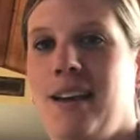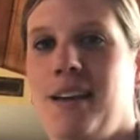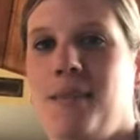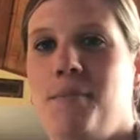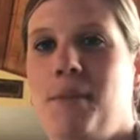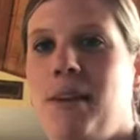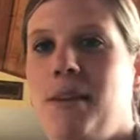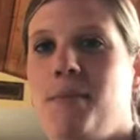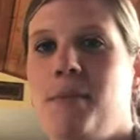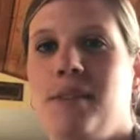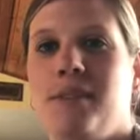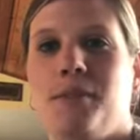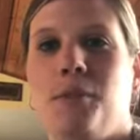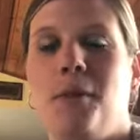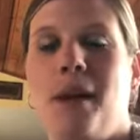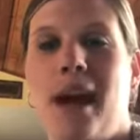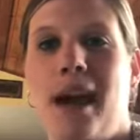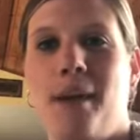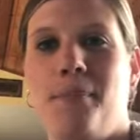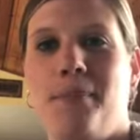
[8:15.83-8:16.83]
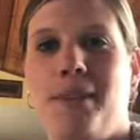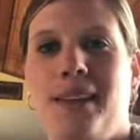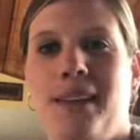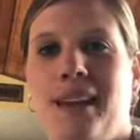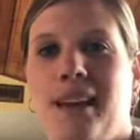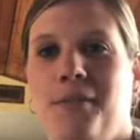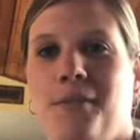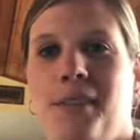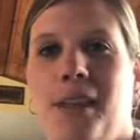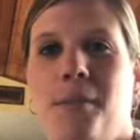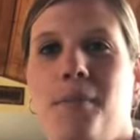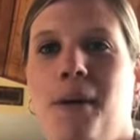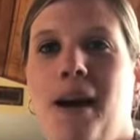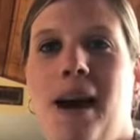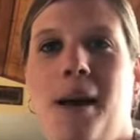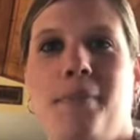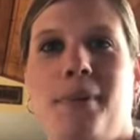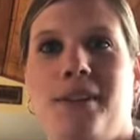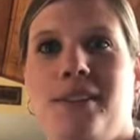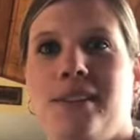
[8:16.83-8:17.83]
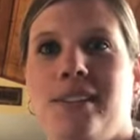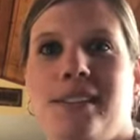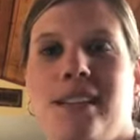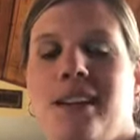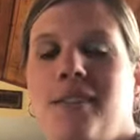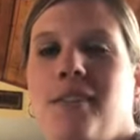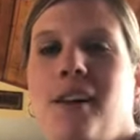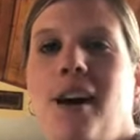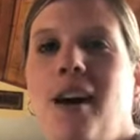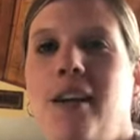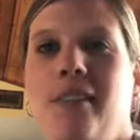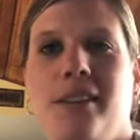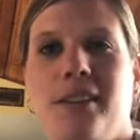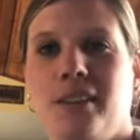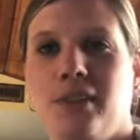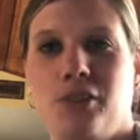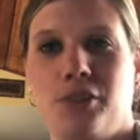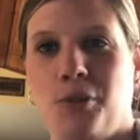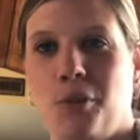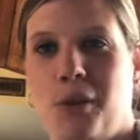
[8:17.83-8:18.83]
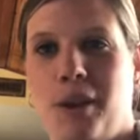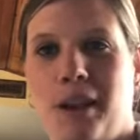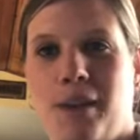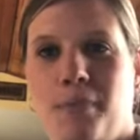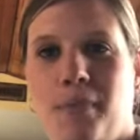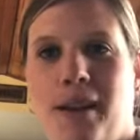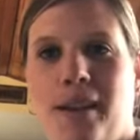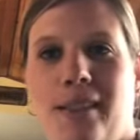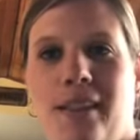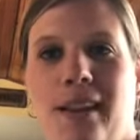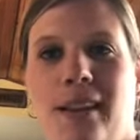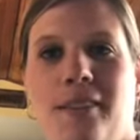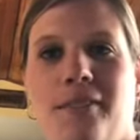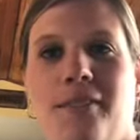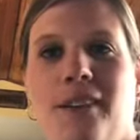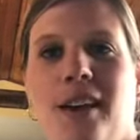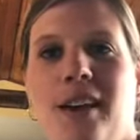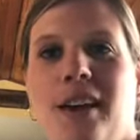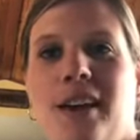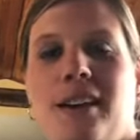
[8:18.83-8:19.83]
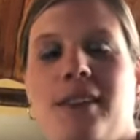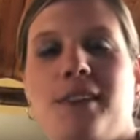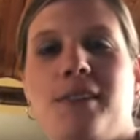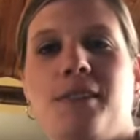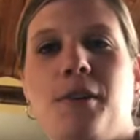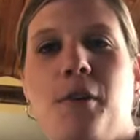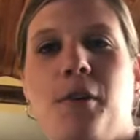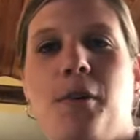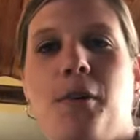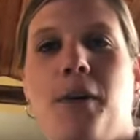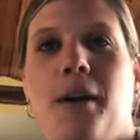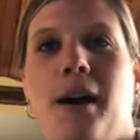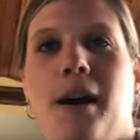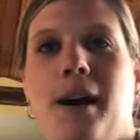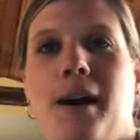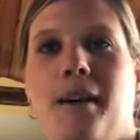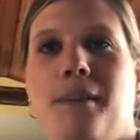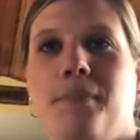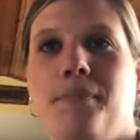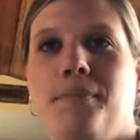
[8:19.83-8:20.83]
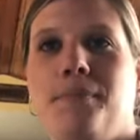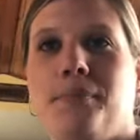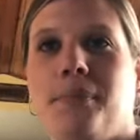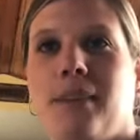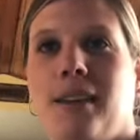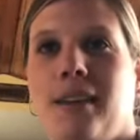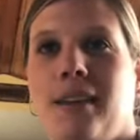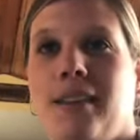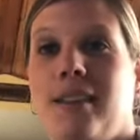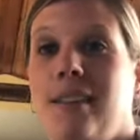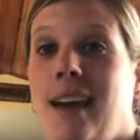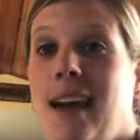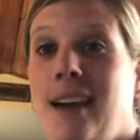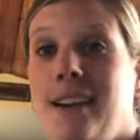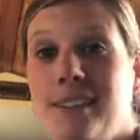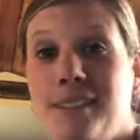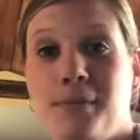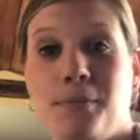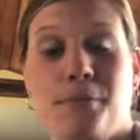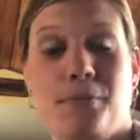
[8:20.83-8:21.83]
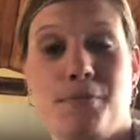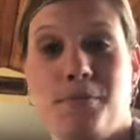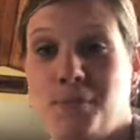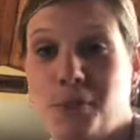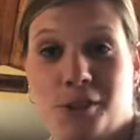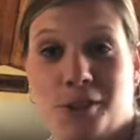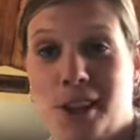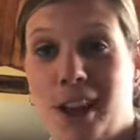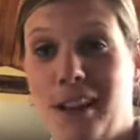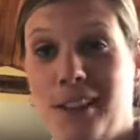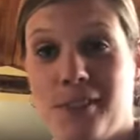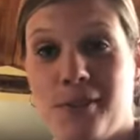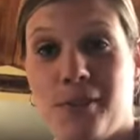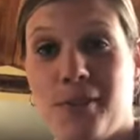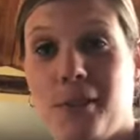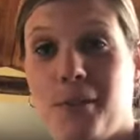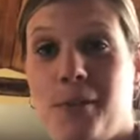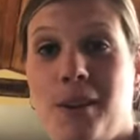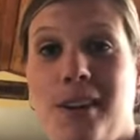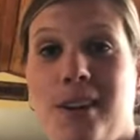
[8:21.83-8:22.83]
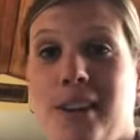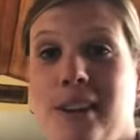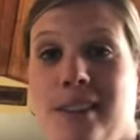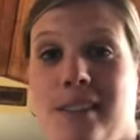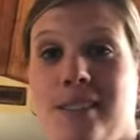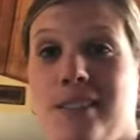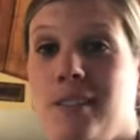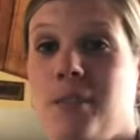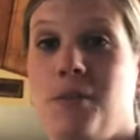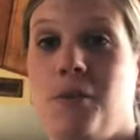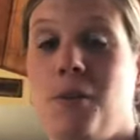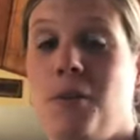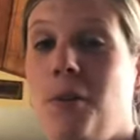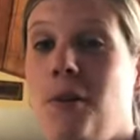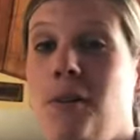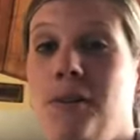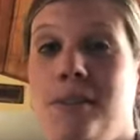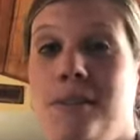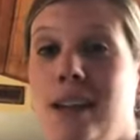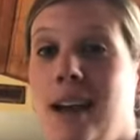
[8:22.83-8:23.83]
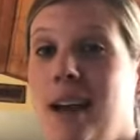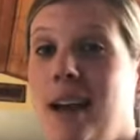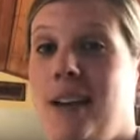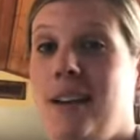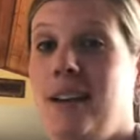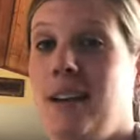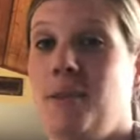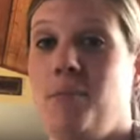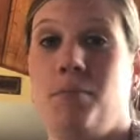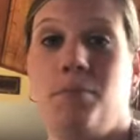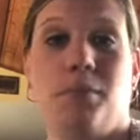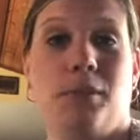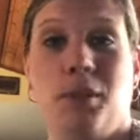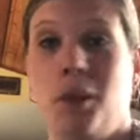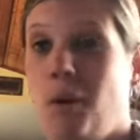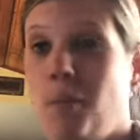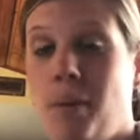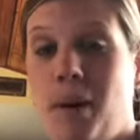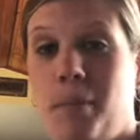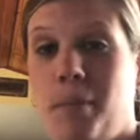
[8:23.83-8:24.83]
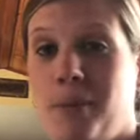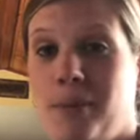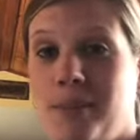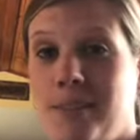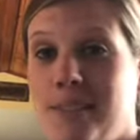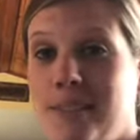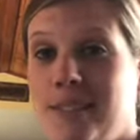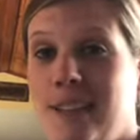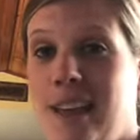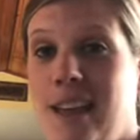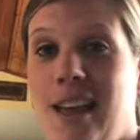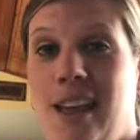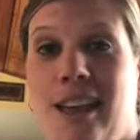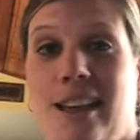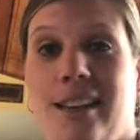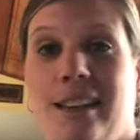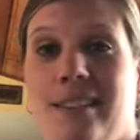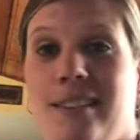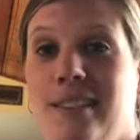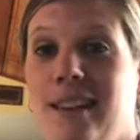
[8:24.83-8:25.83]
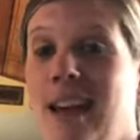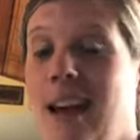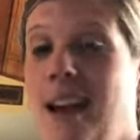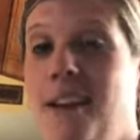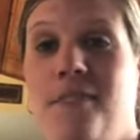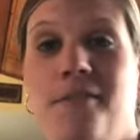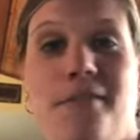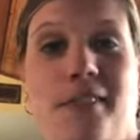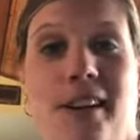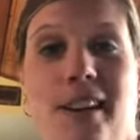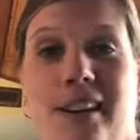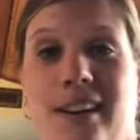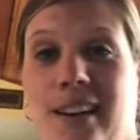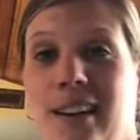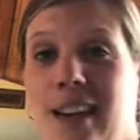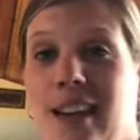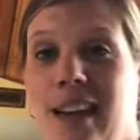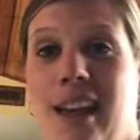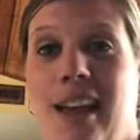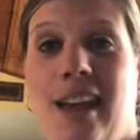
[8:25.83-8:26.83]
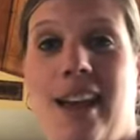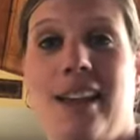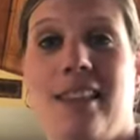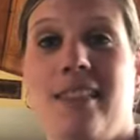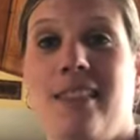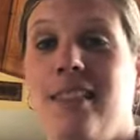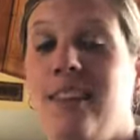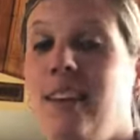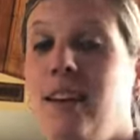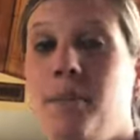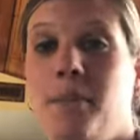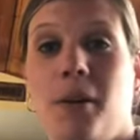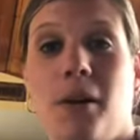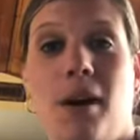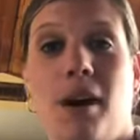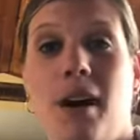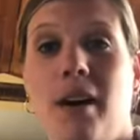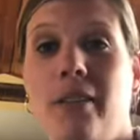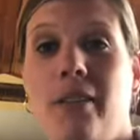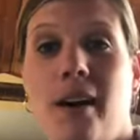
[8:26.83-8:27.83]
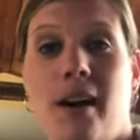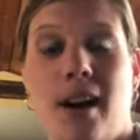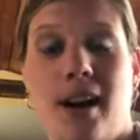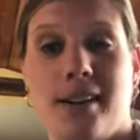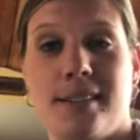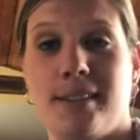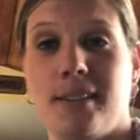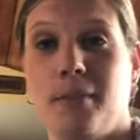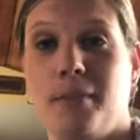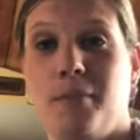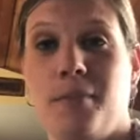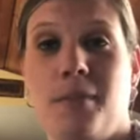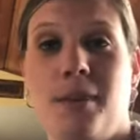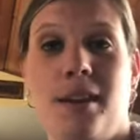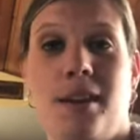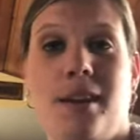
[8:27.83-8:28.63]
make me so happy and they pop, I just think of all the joy in my life. So that is your challenge for the week, is to go outside and blow bubbles and have fun and think about all the awesome